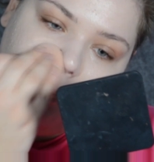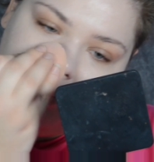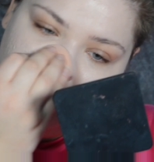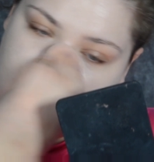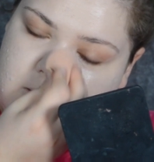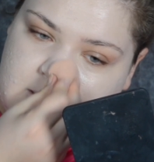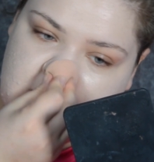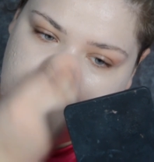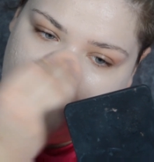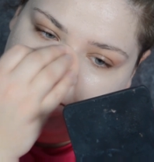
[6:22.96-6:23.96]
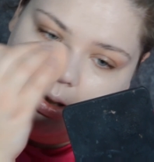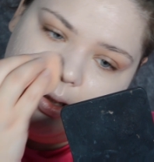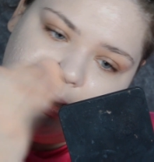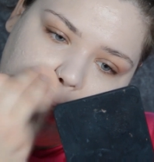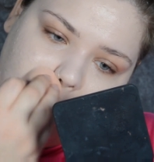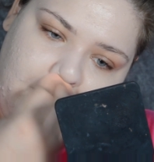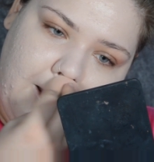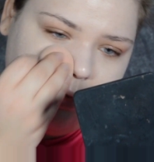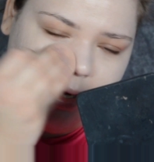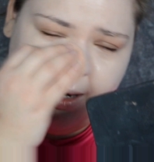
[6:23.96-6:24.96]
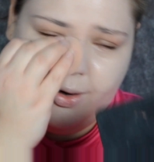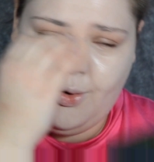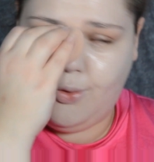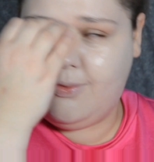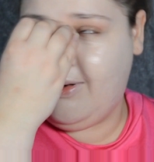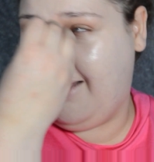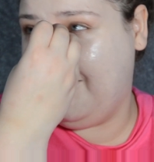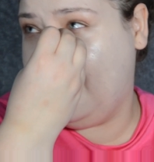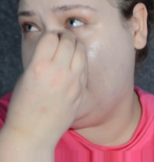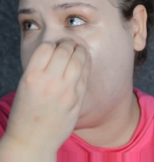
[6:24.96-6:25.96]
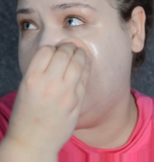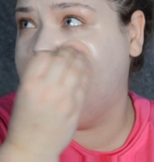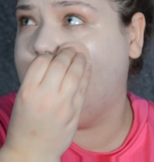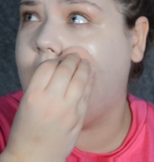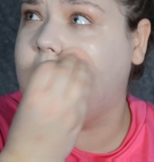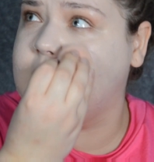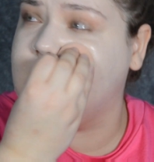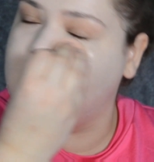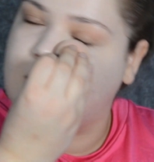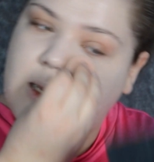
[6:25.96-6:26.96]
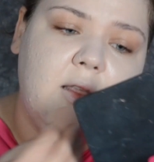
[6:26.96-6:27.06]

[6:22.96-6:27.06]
My nose is so itchy. Hopefully I'm not getting a reaction.